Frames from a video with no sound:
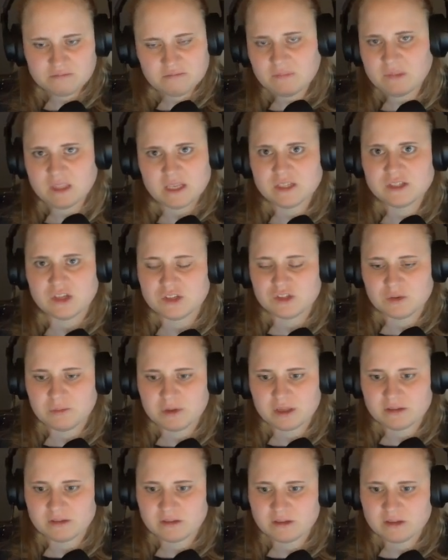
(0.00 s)
It's not so
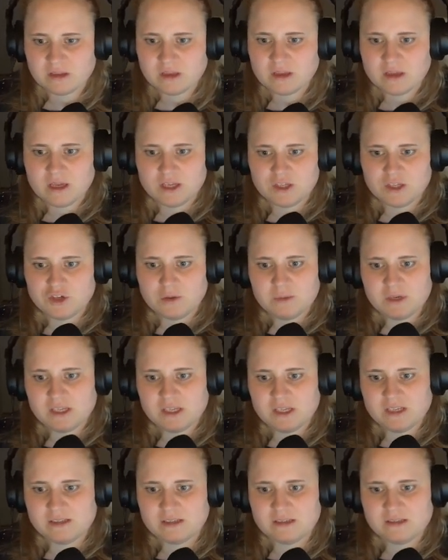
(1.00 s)
bad. In Germany,
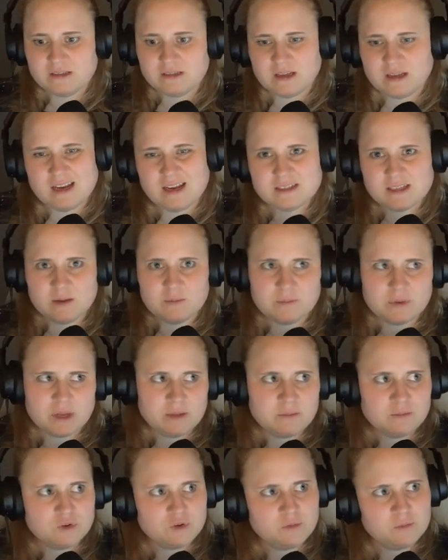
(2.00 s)
is alles kein
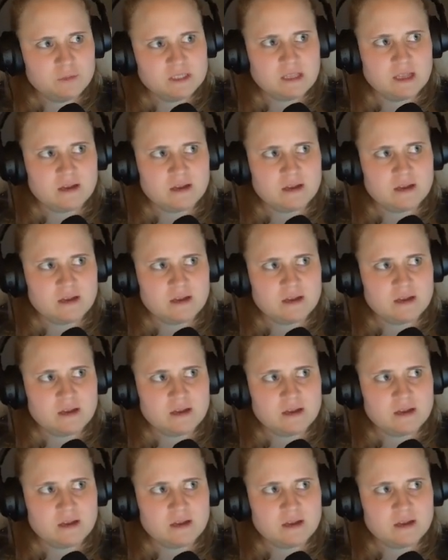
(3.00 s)
Beinbruch means like,